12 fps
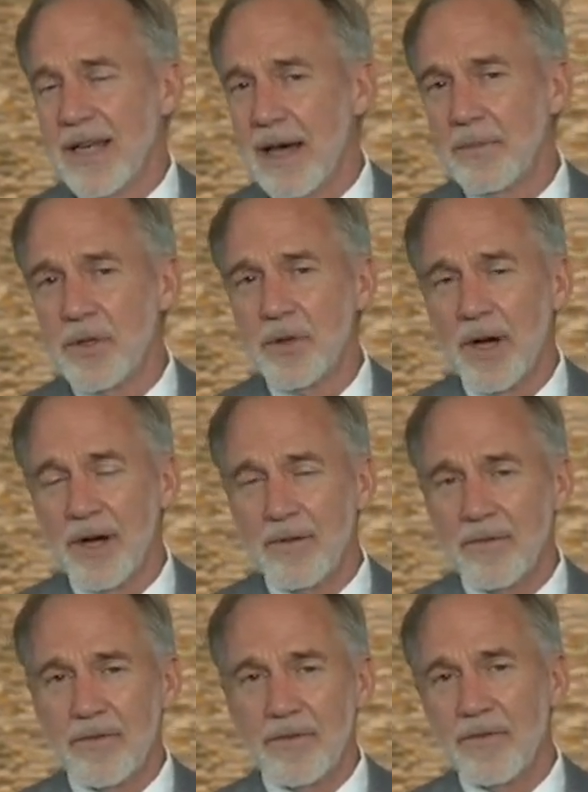kept you out
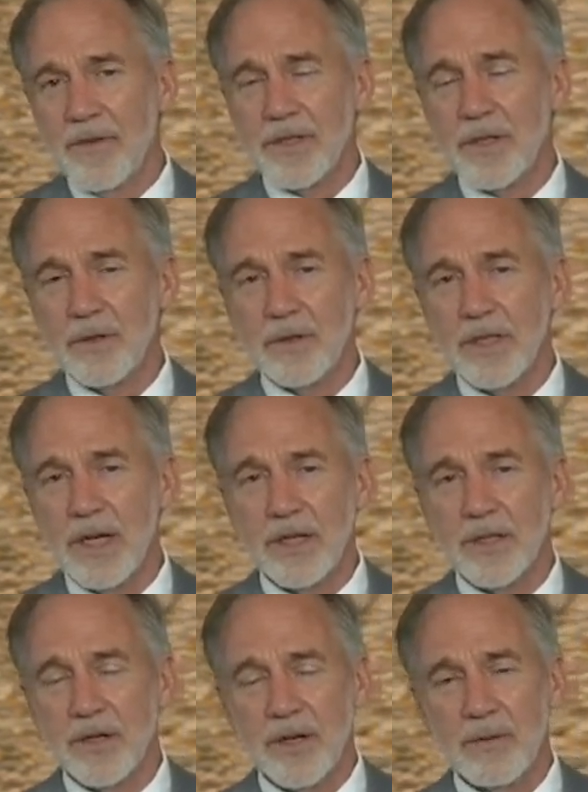of physical
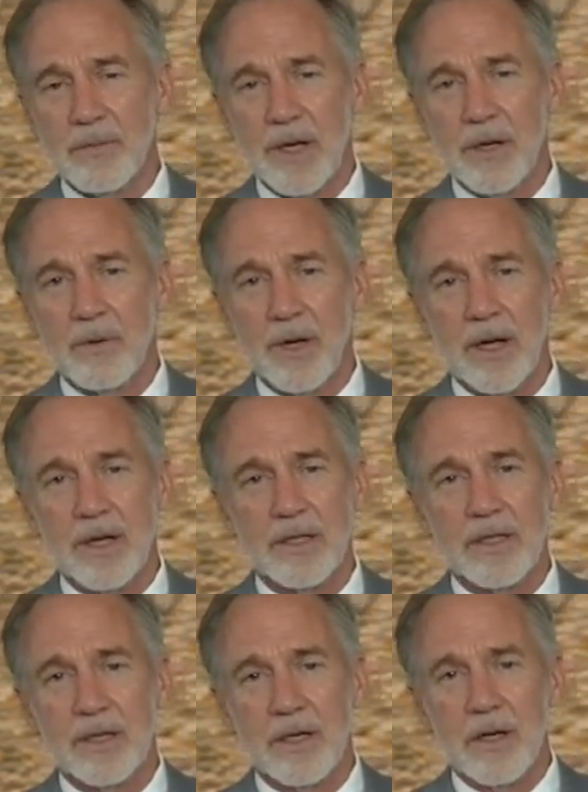danger in many ways,